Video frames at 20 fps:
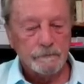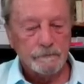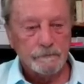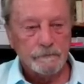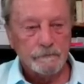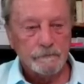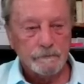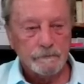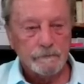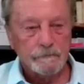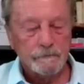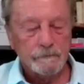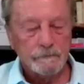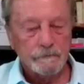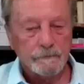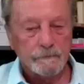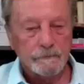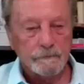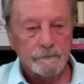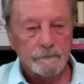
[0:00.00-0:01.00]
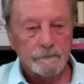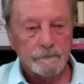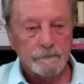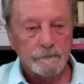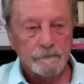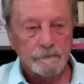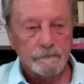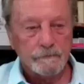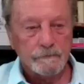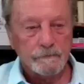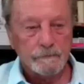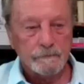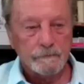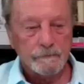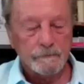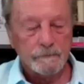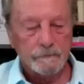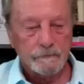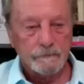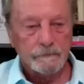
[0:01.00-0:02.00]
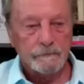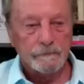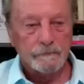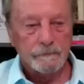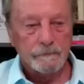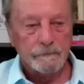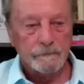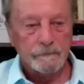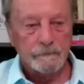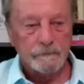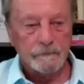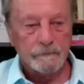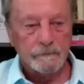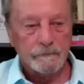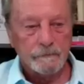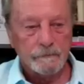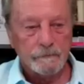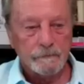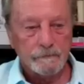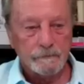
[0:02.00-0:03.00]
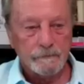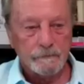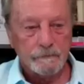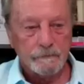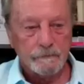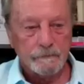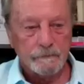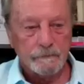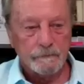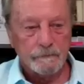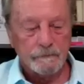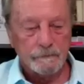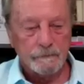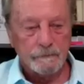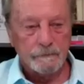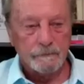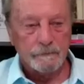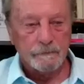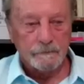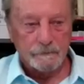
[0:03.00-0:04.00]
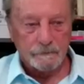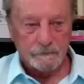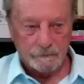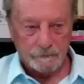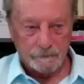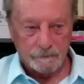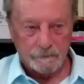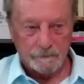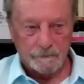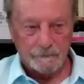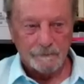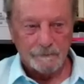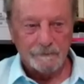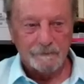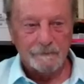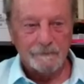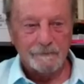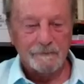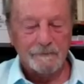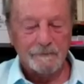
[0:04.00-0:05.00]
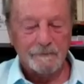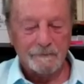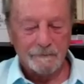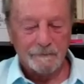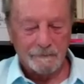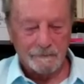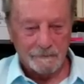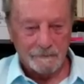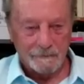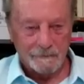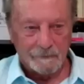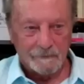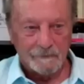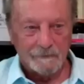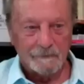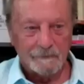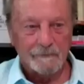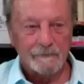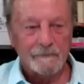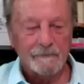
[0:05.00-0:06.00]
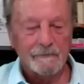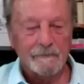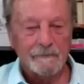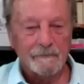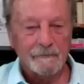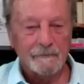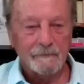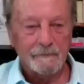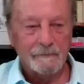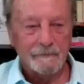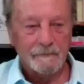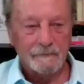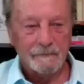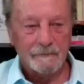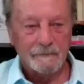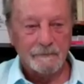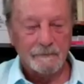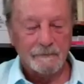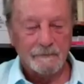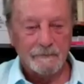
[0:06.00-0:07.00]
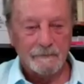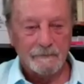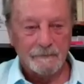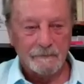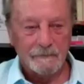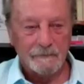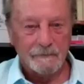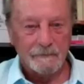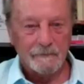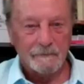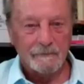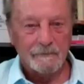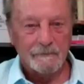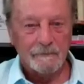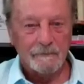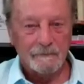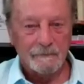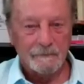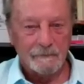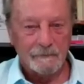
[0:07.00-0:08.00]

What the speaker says: The person shown says nothing.